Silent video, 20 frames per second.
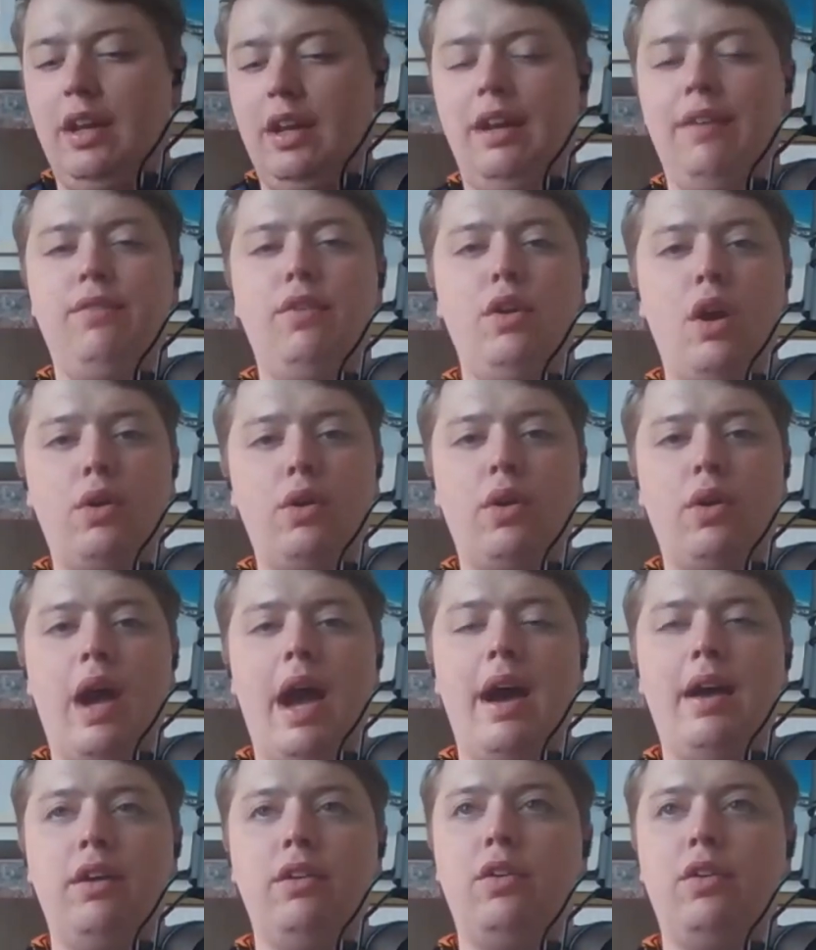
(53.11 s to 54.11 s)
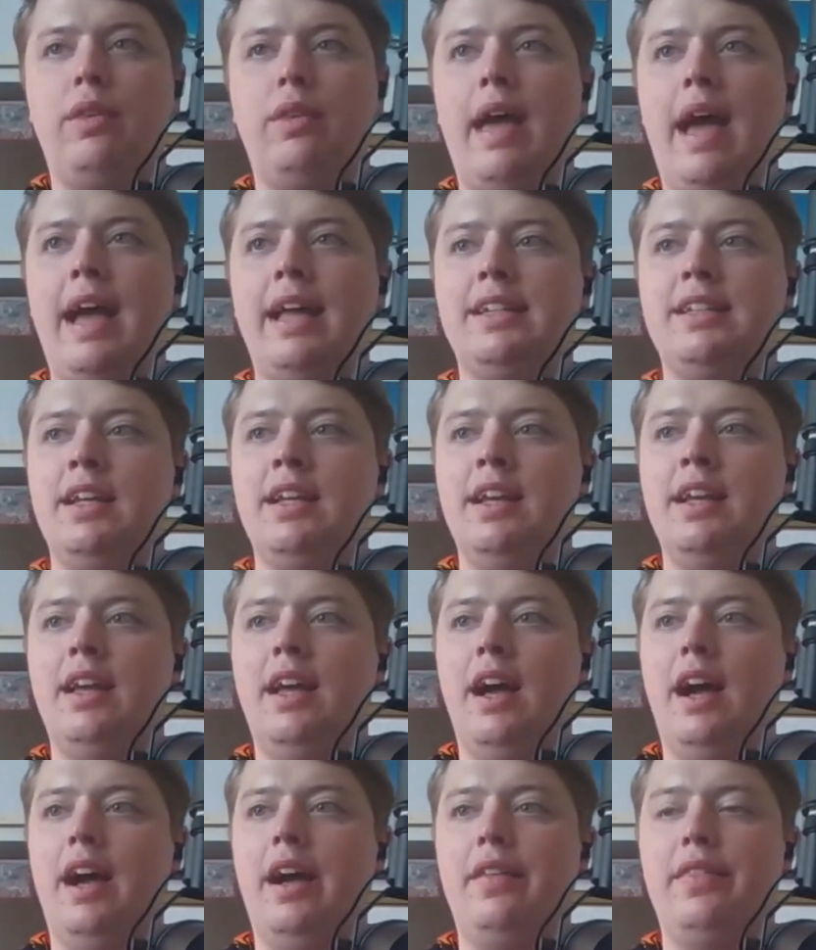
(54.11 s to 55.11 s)
And if you don't know how to do that,
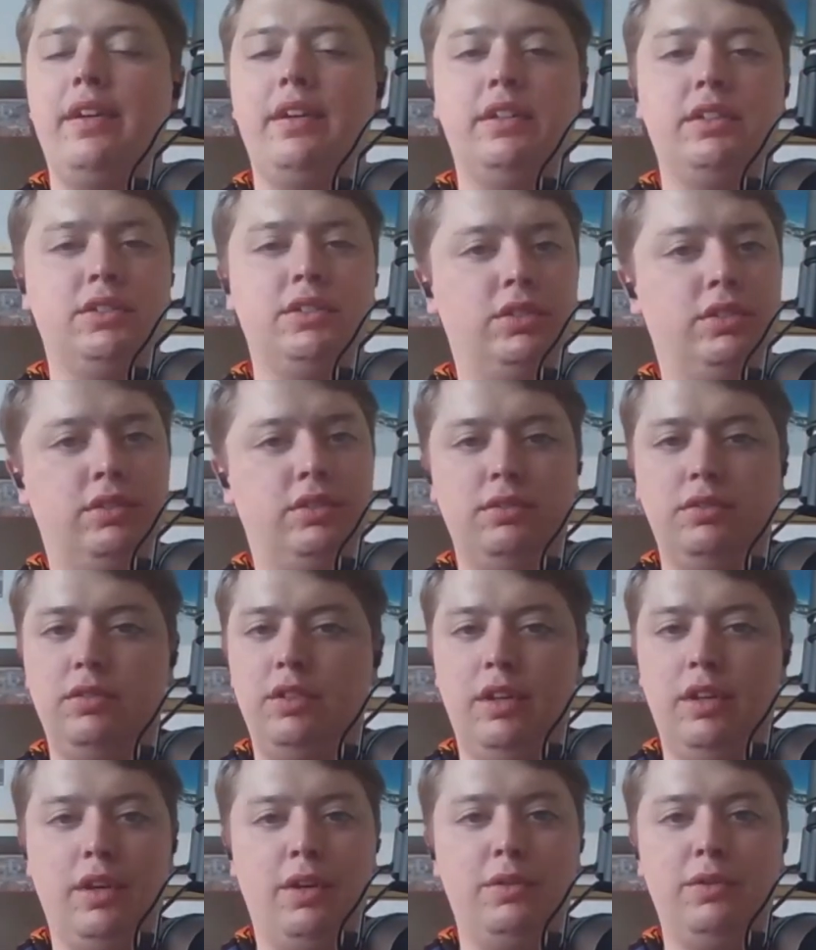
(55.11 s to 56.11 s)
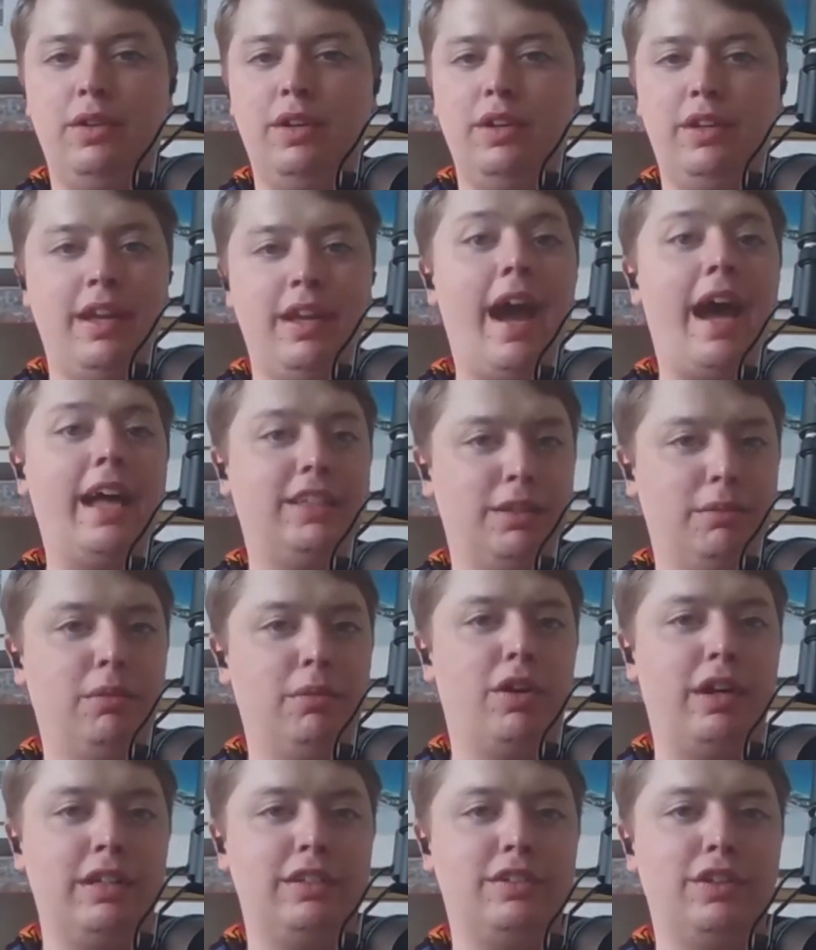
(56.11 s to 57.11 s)
uh, there's you know you, you, got some
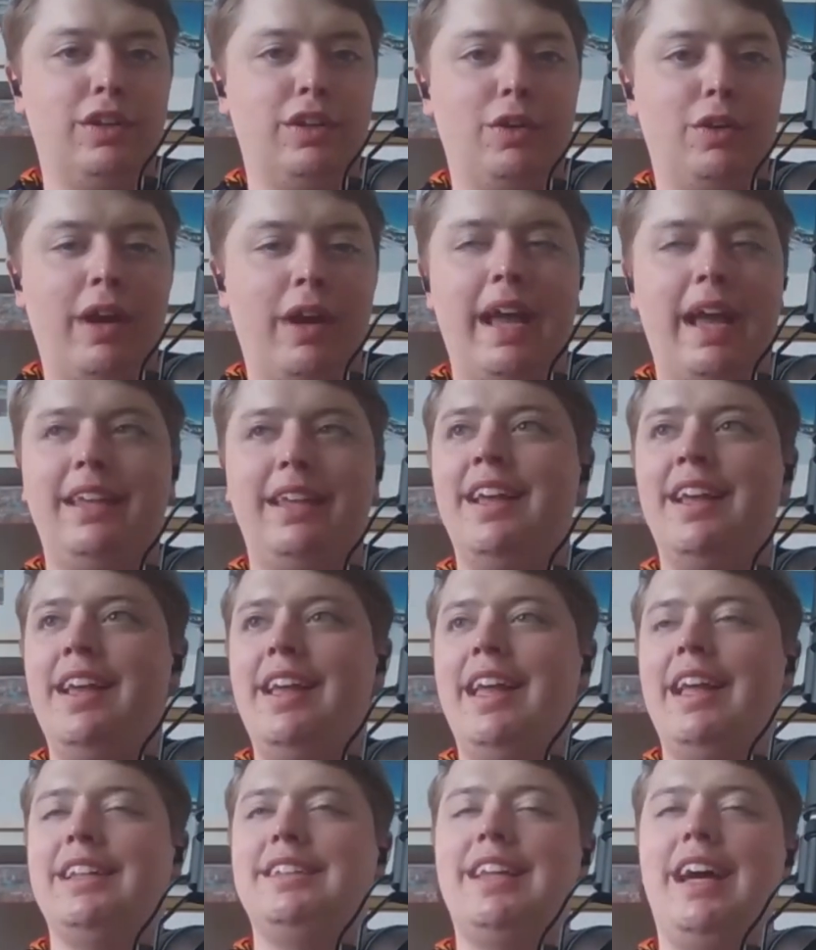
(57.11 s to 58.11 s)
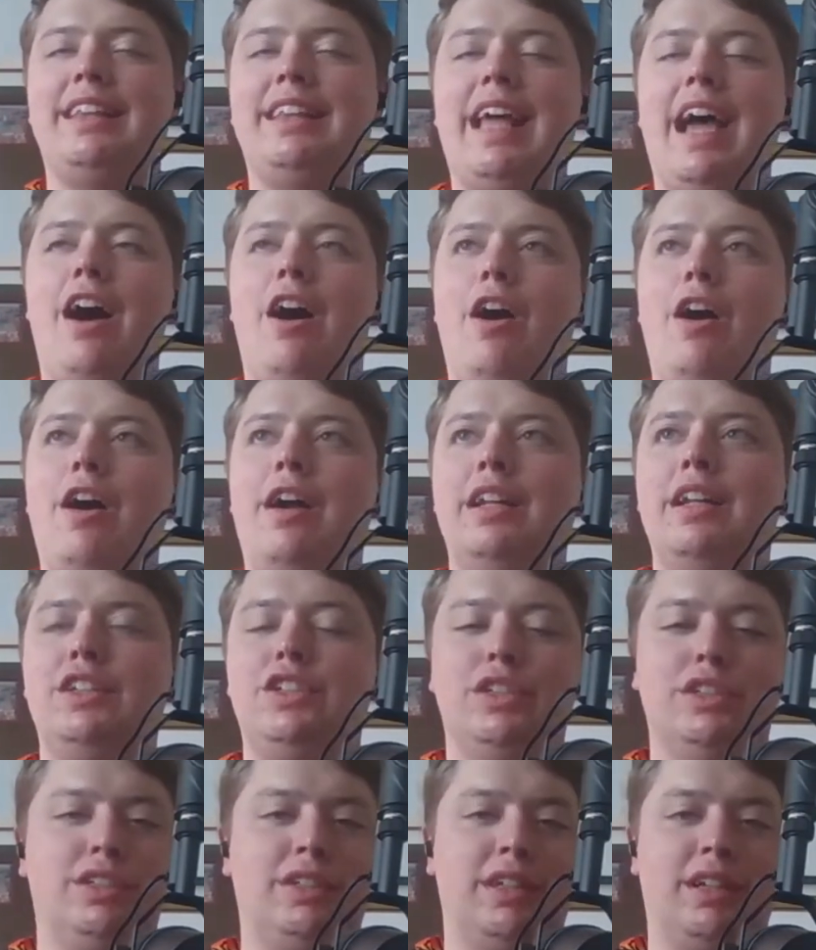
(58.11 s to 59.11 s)
learning to do right it's not that hard it's
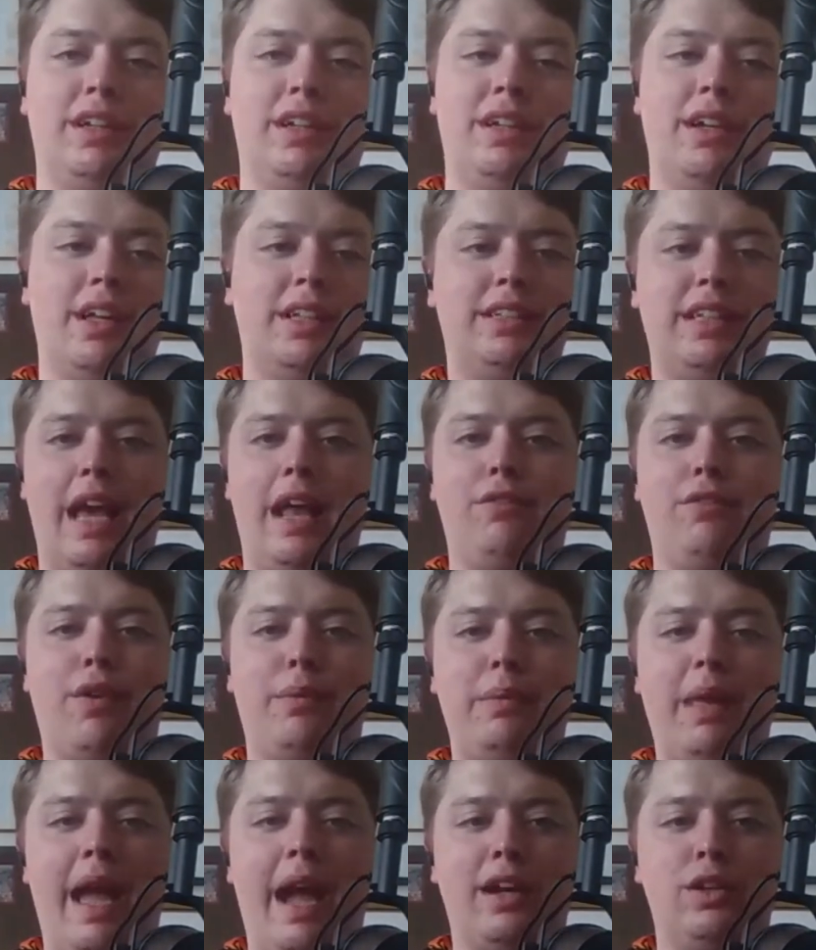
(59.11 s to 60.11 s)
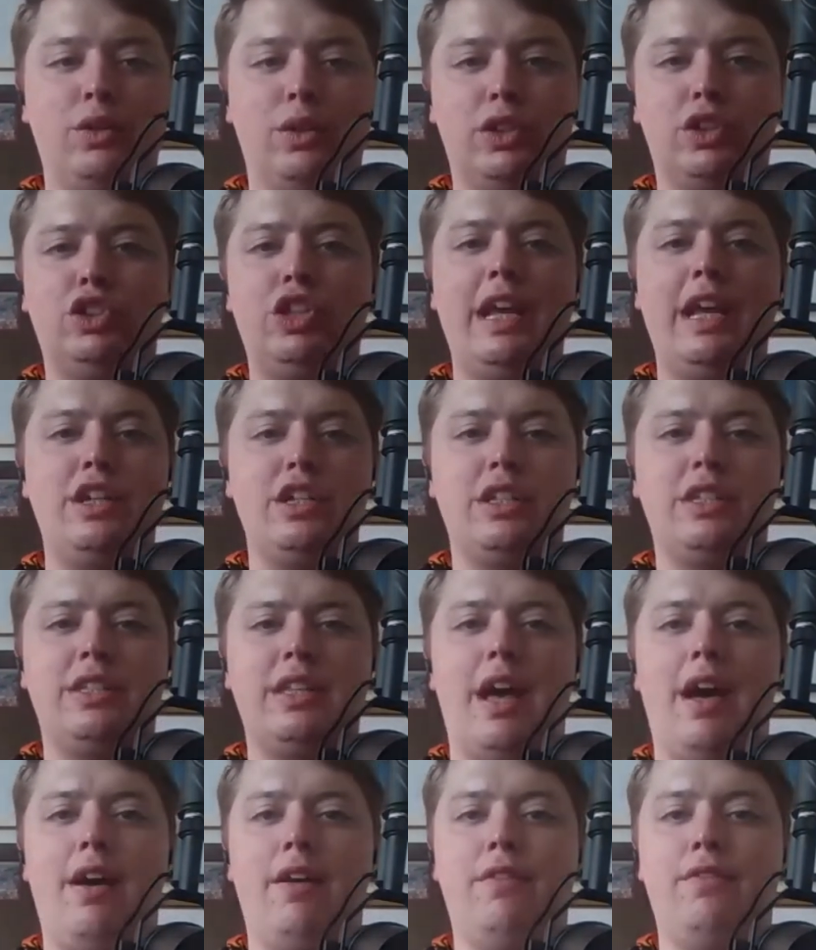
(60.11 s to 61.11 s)
just a, a send from the actual exchange
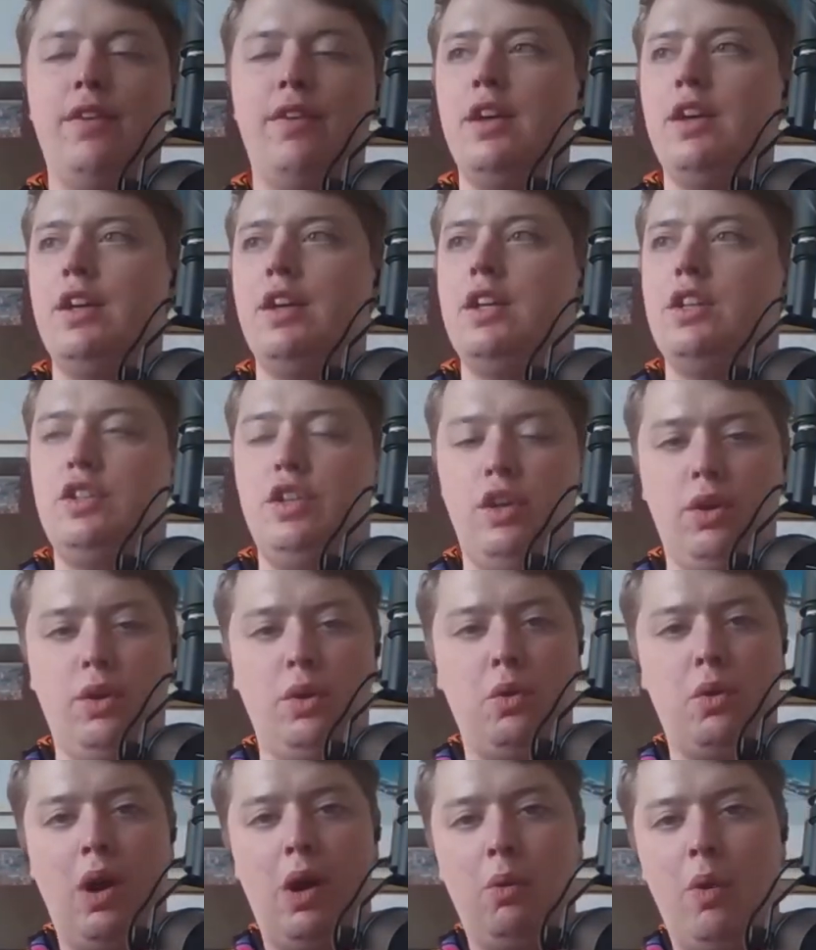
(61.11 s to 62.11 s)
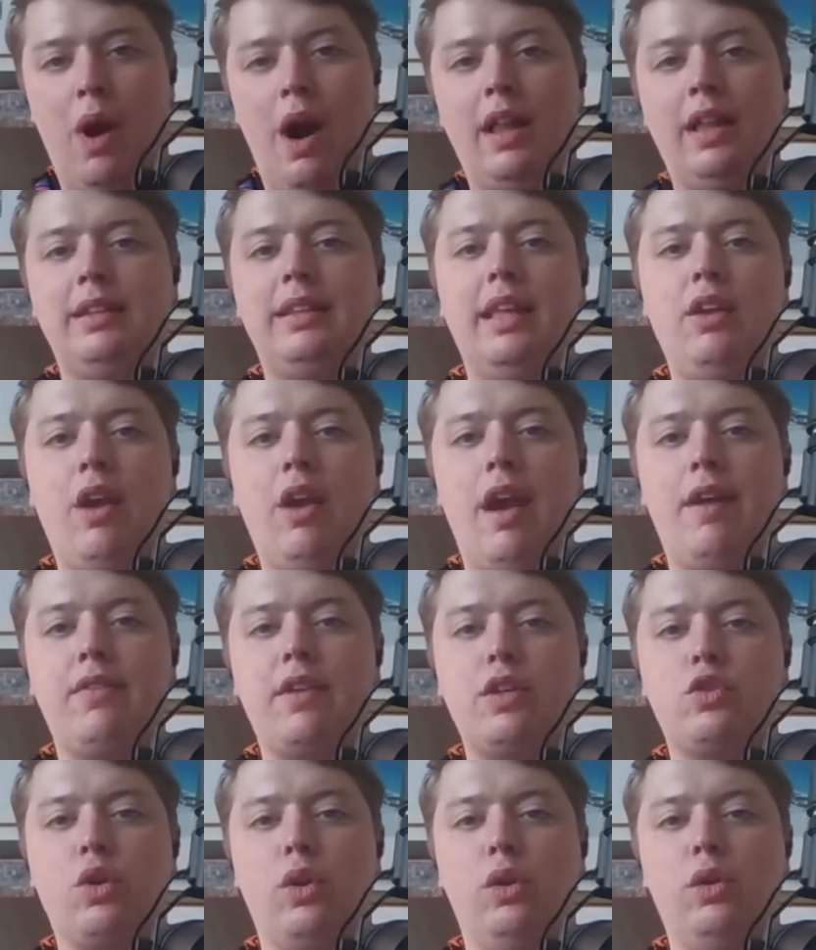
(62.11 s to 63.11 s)
itself to a wallet that you have
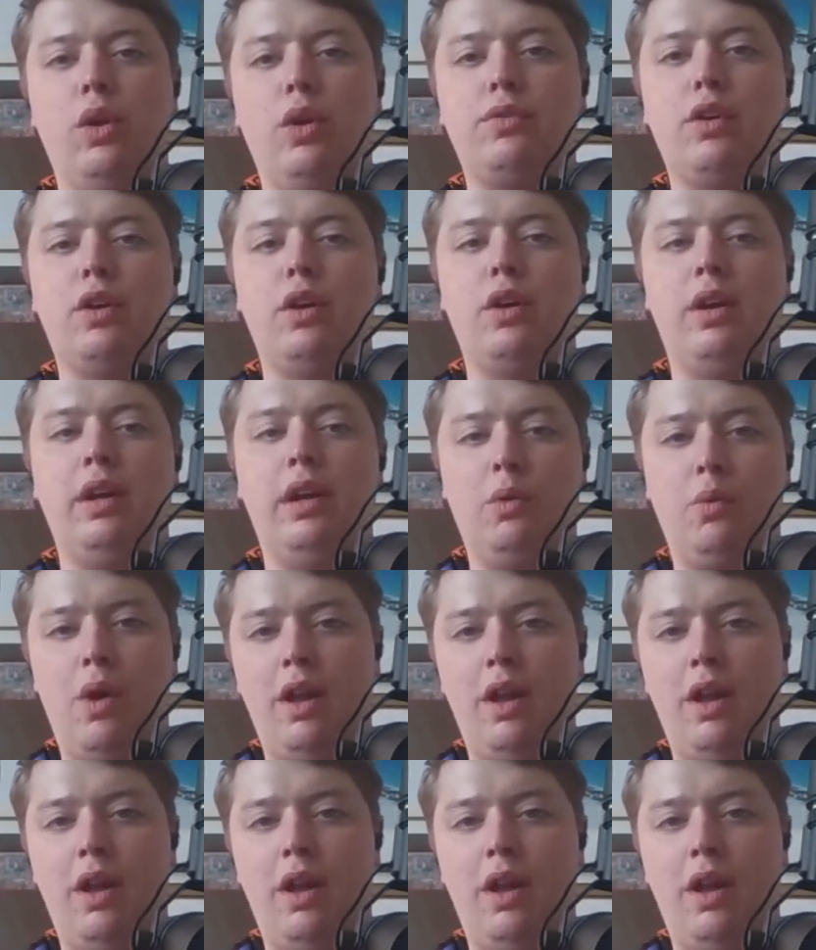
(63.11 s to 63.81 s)
control over and a